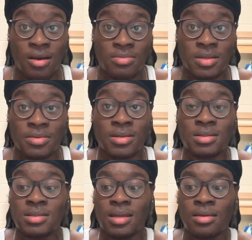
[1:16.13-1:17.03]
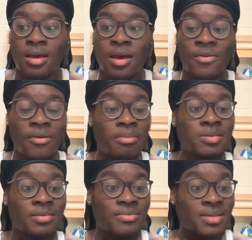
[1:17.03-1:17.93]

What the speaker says: because it's like from our perspective,